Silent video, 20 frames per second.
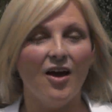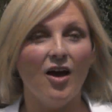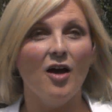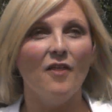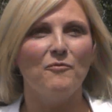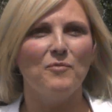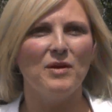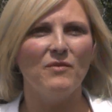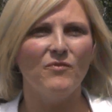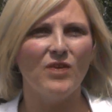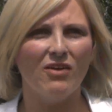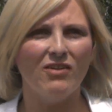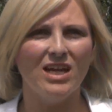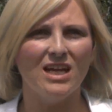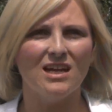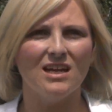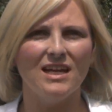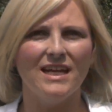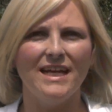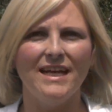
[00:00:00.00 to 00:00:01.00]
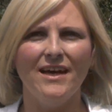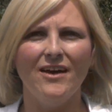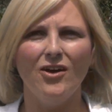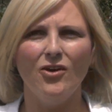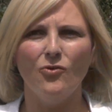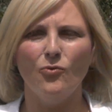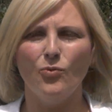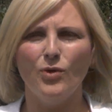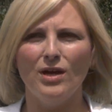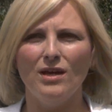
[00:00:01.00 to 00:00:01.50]
I've been very
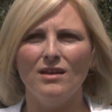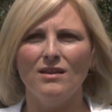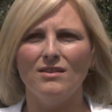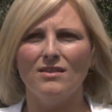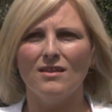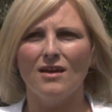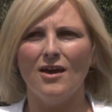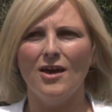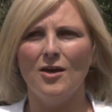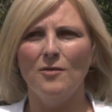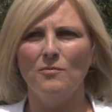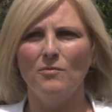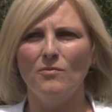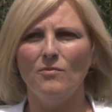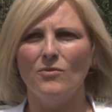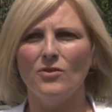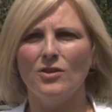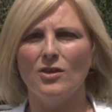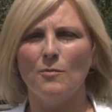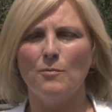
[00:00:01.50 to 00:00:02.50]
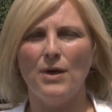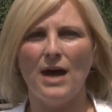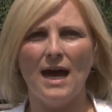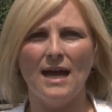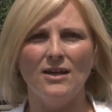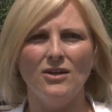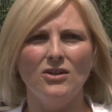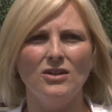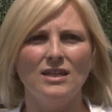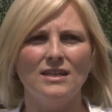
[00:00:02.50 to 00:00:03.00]
clear with the
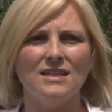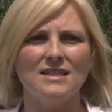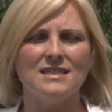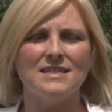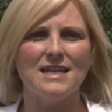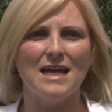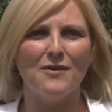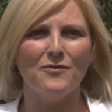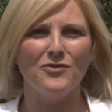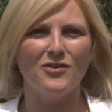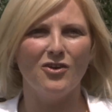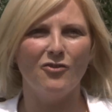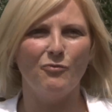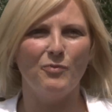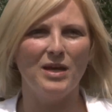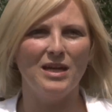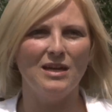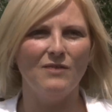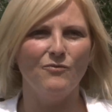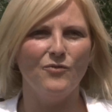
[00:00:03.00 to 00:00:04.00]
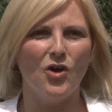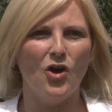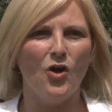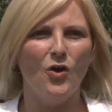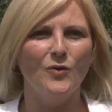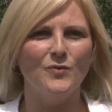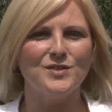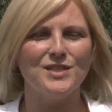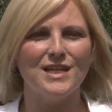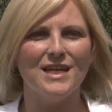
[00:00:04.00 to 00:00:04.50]
panel and the staff that have been
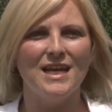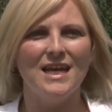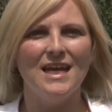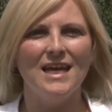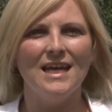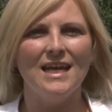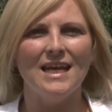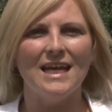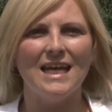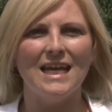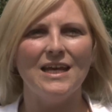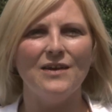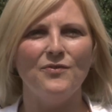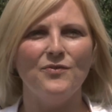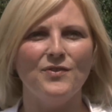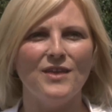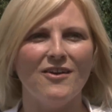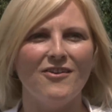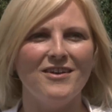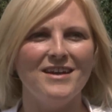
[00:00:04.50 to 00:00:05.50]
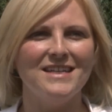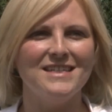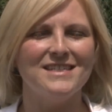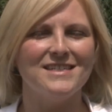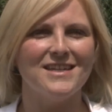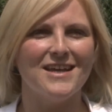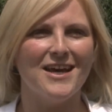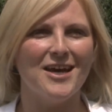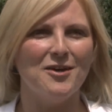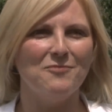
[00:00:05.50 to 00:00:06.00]
involved. If there
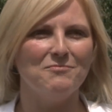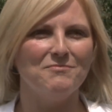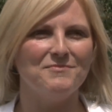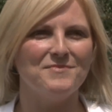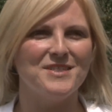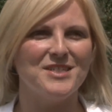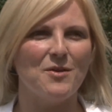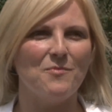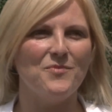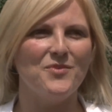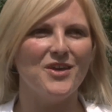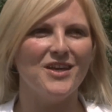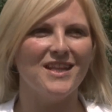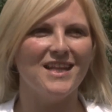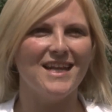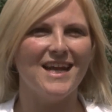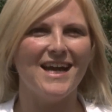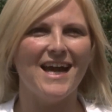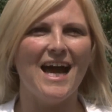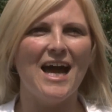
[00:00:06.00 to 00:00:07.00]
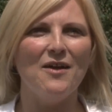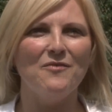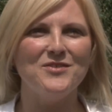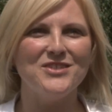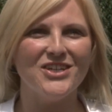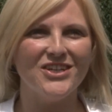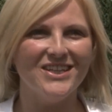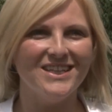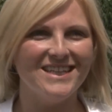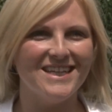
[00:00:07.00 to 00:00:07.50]
is something that I have
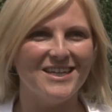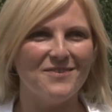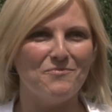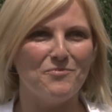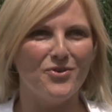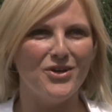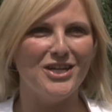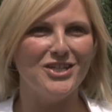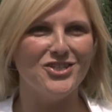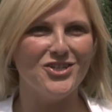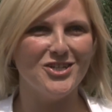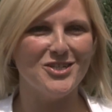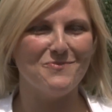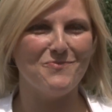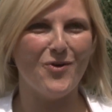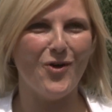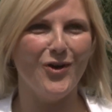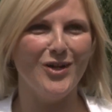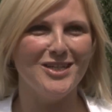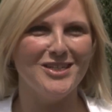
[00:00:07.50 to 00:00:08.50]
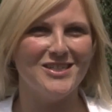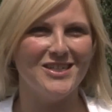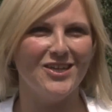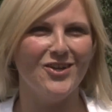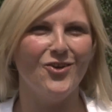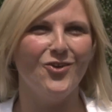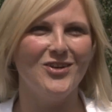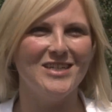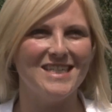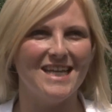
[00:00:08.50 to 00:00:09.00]
done that breaches
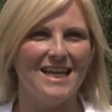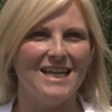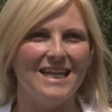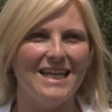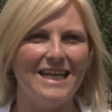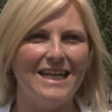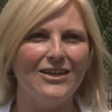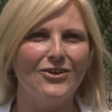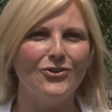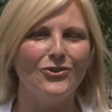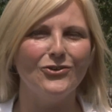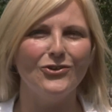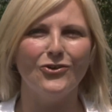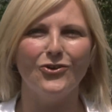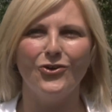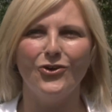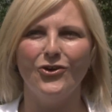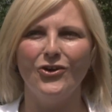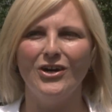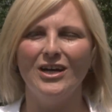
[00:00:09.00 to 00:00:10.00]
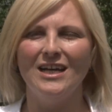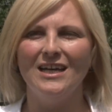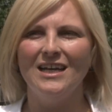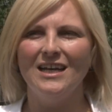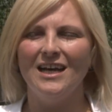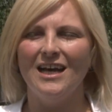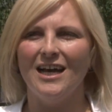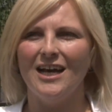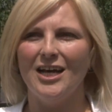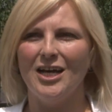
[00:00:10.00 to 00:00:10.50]
policy or is illegal or
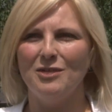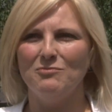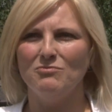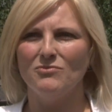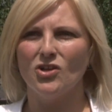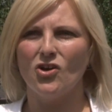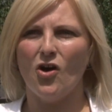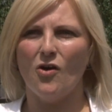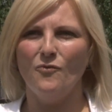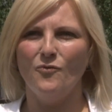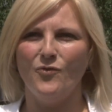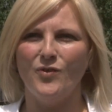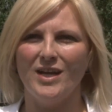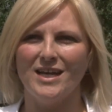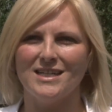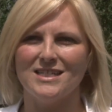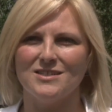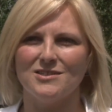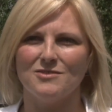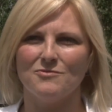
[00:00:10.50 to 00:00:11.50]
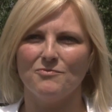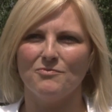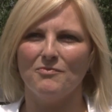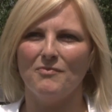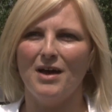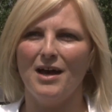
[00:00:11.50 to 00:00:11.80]
conflicts